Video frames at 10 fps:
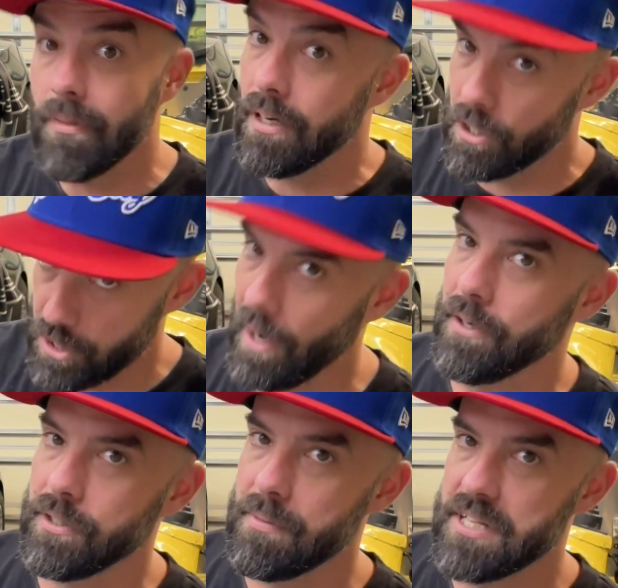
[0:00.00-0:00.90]
a
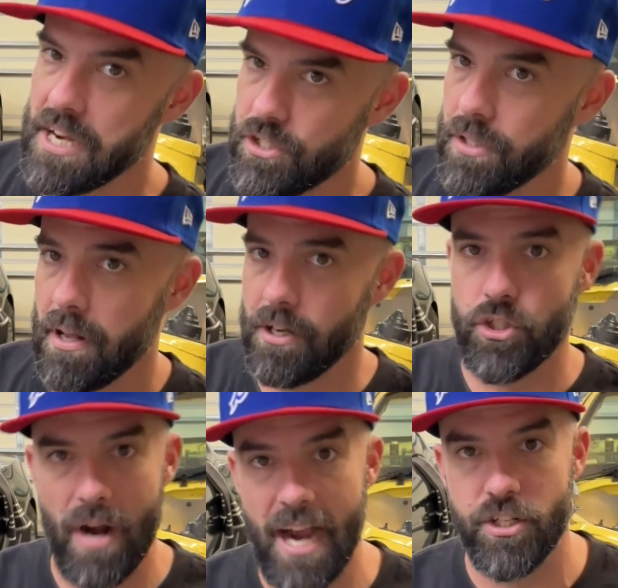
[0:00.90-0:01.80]
tire limitation and a
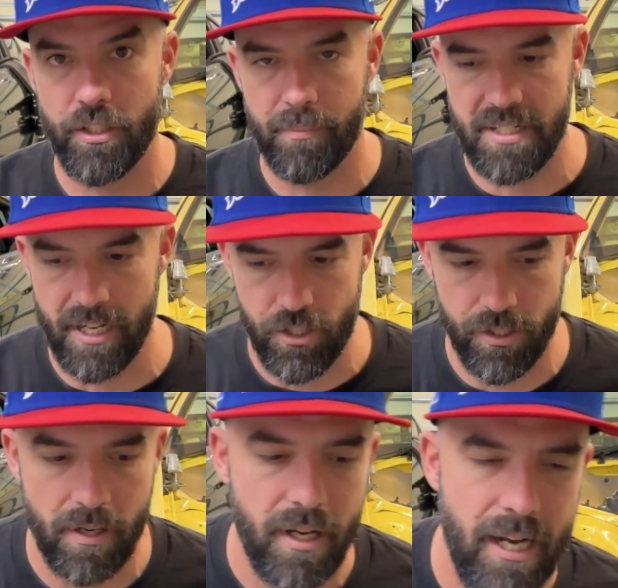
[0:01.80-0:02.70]
traction
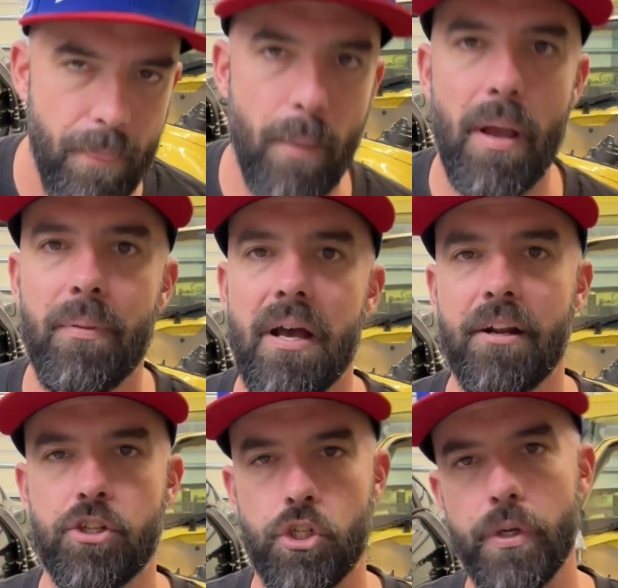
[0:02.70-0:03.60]
limitation. They may be on
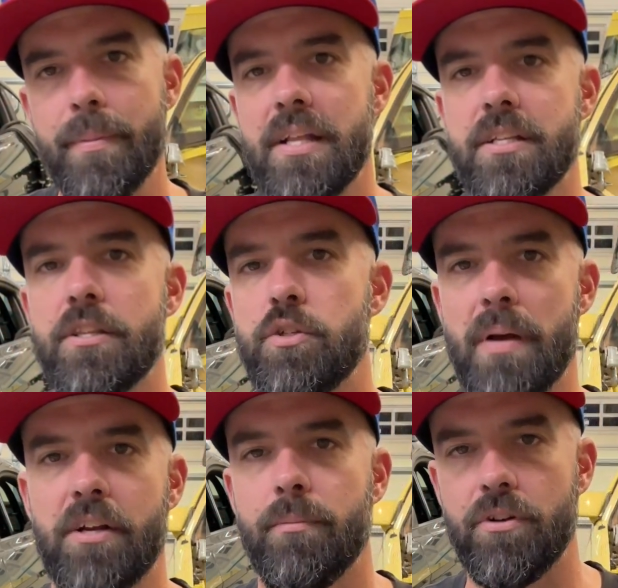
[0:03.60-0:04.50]
extreme ends of the
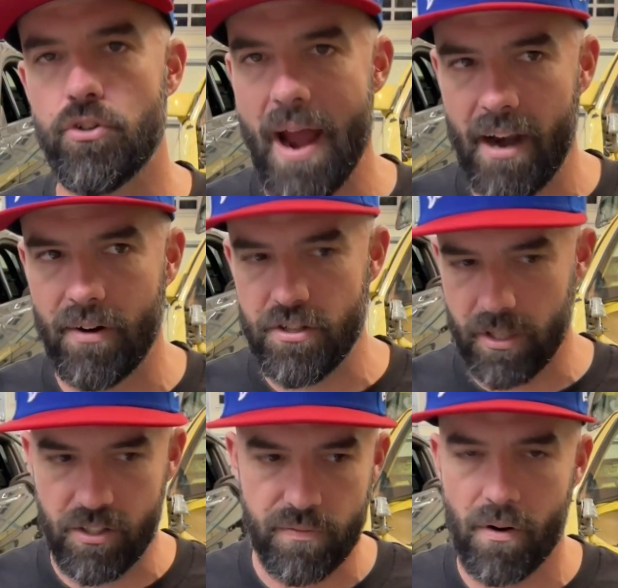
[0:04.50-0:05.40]
spectrum in drag
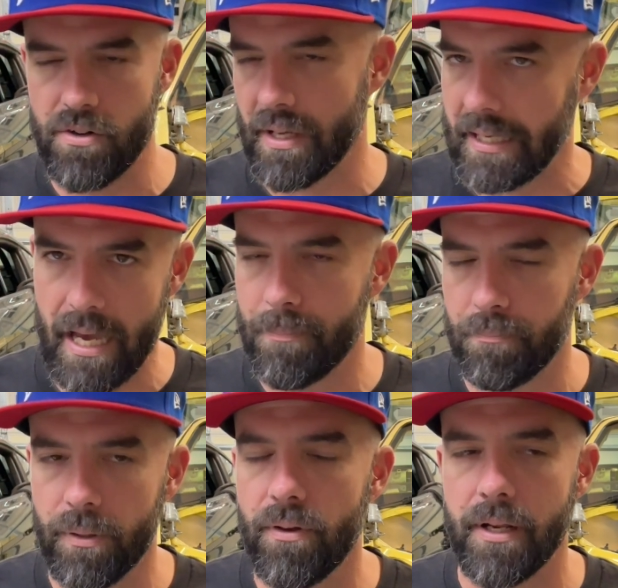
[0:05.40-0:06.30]
racing as far as like
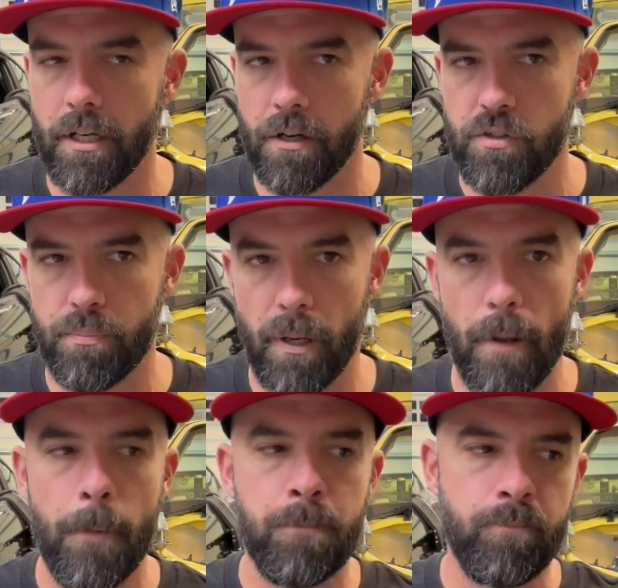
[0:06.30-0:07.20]
capability goes,
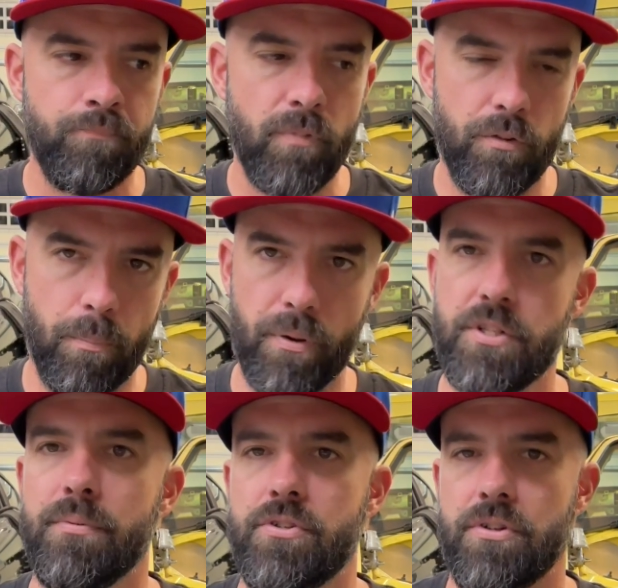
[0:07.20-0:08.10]
but the
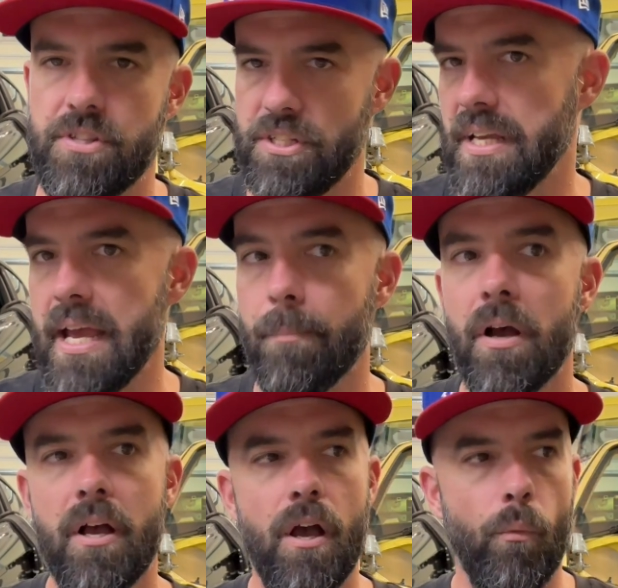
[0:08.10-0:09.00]
principles are the same.
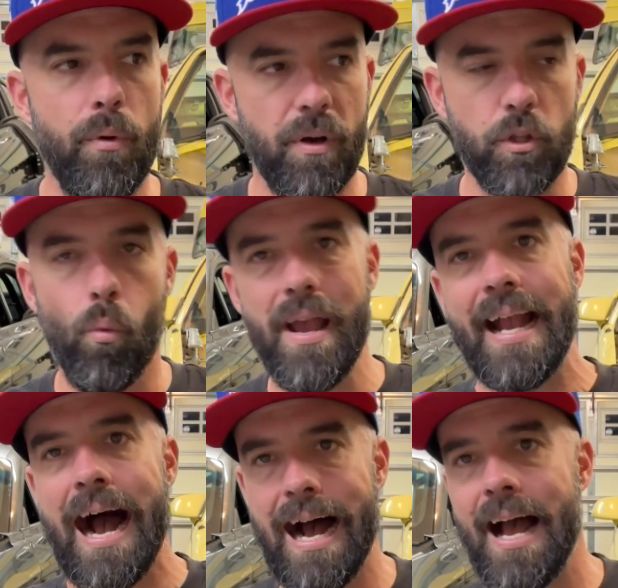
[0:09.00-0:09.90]
We want the wing
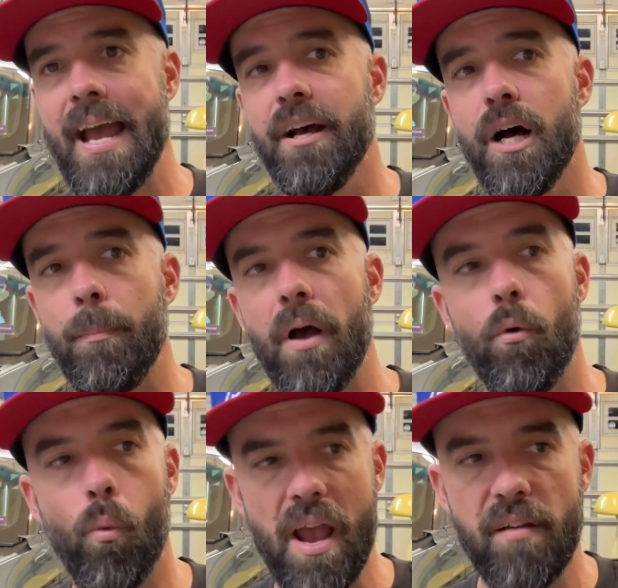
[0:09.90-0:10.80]
high up,
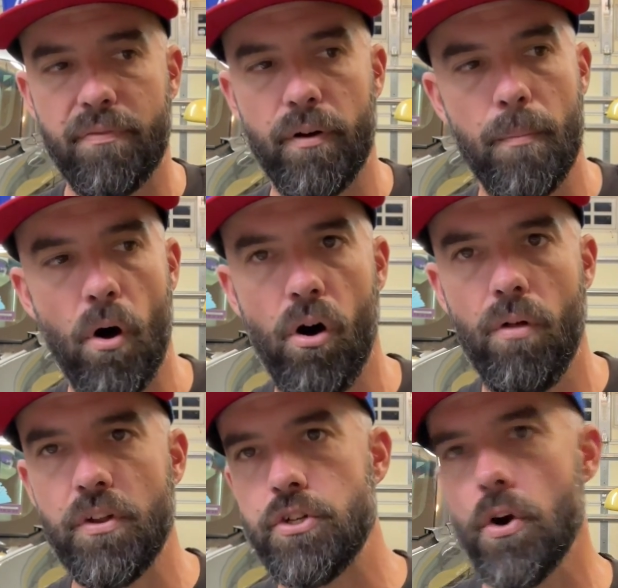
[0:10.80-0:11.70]
away from
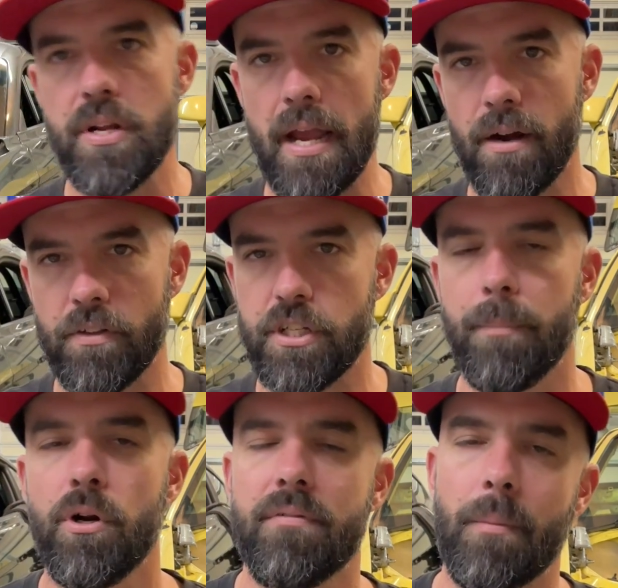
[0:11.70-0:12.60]
all the dirty air that's
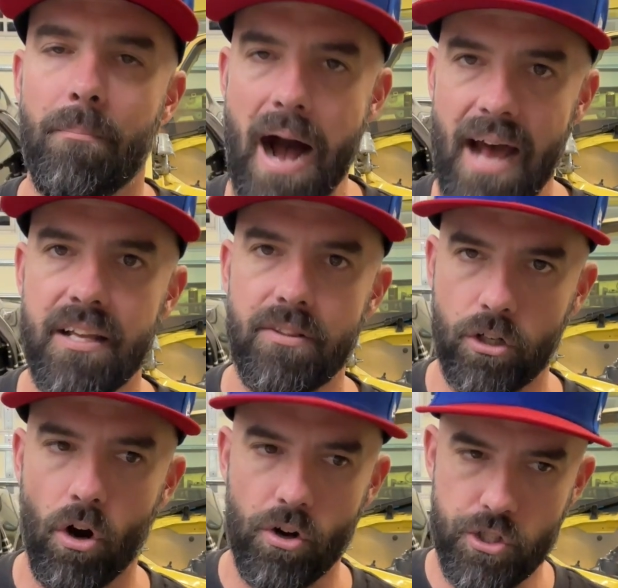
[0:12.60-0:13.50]
coming over the body of the
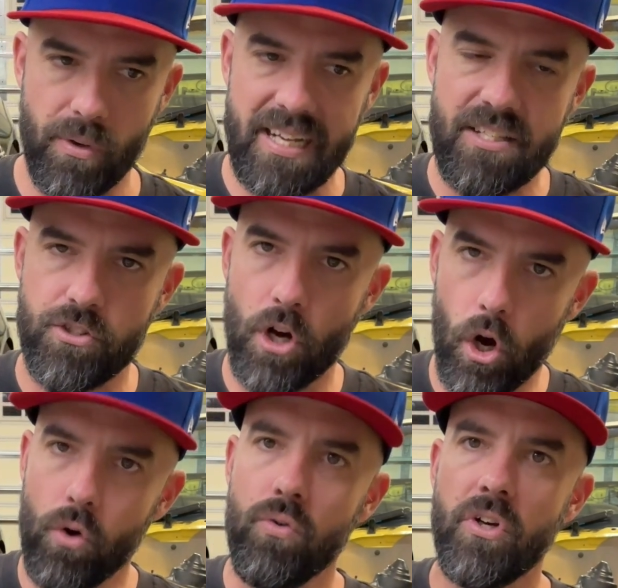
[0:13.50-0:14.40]
car, so it gets its
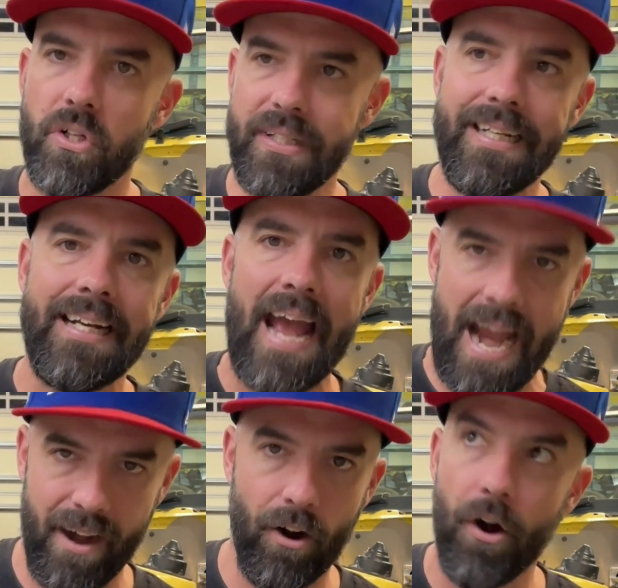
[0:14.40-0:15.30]
own clean
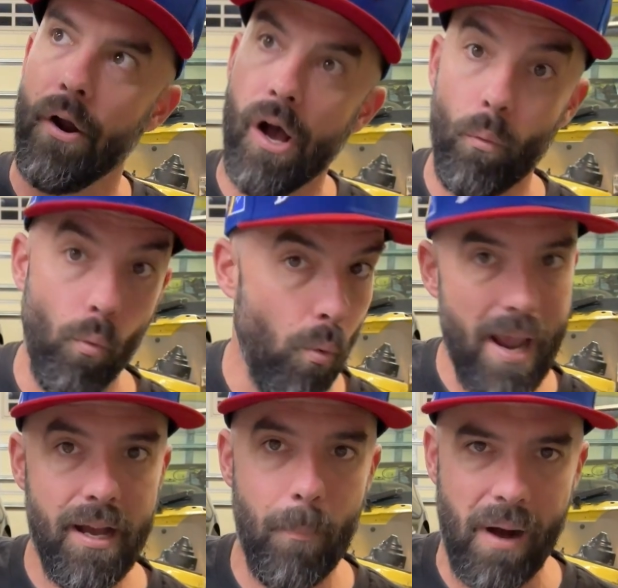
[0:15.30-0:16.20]
air
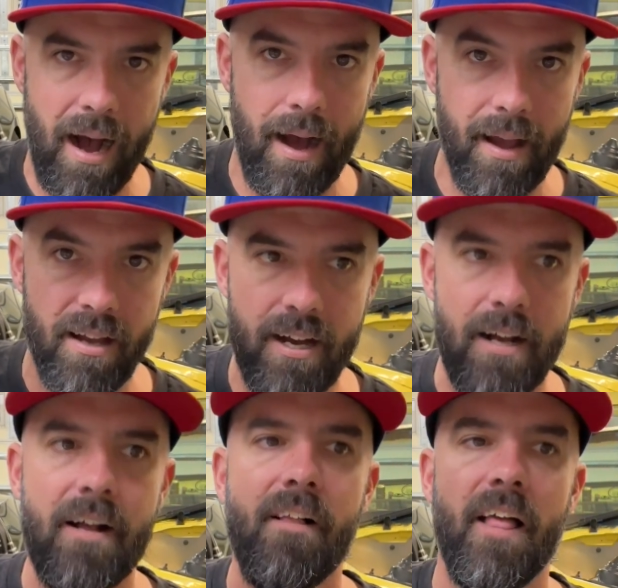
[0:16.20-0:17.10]
way up high.
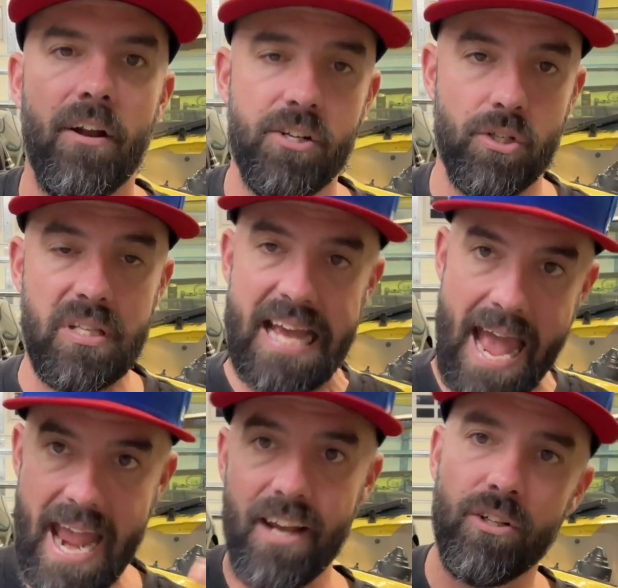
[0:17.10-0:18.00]
And also the
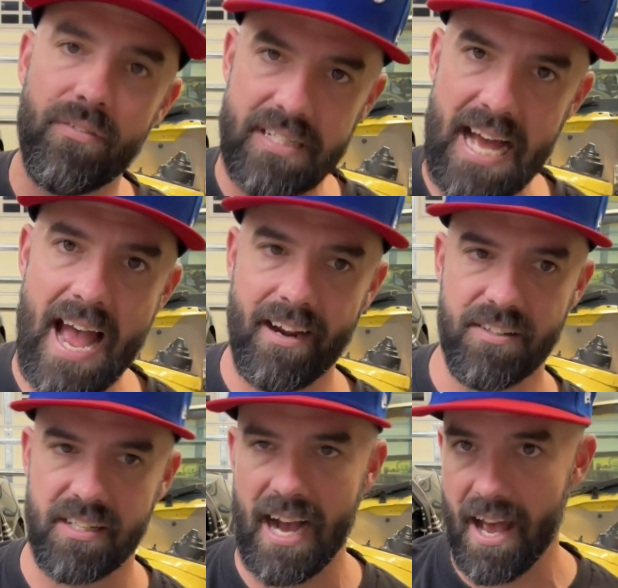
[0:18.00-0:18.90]
angle of attack
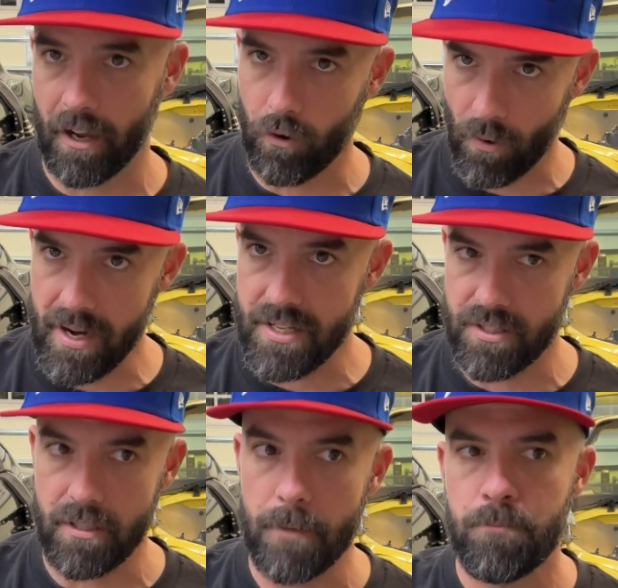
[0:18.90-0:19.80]
is kind of
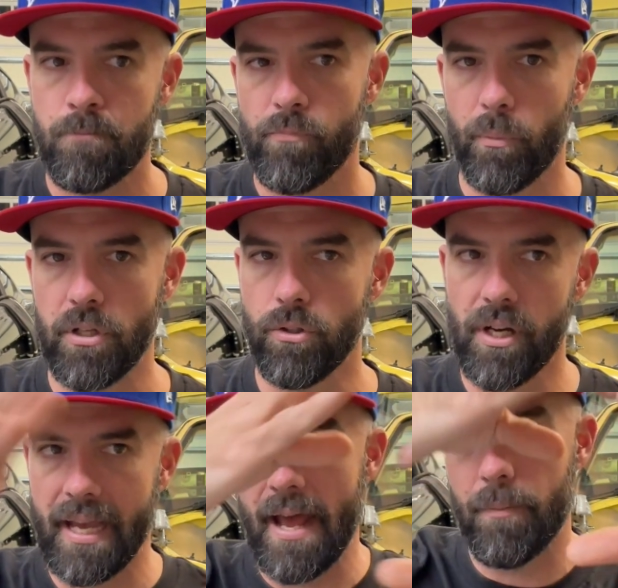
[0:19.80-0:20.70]
crazy when you
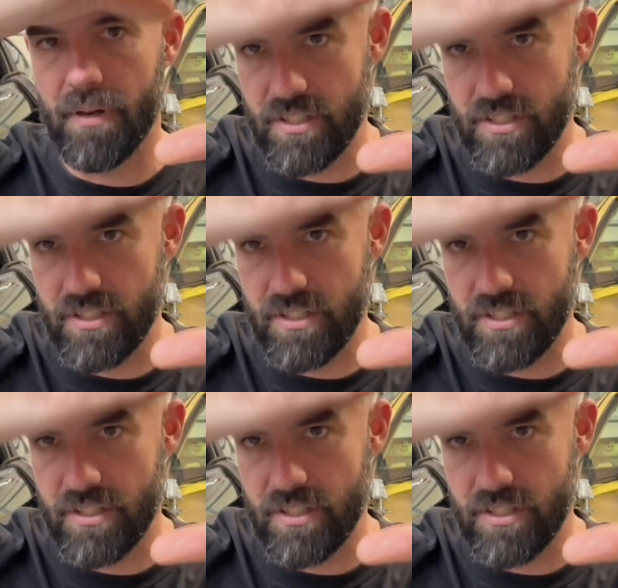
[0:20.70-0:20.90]
look at it, because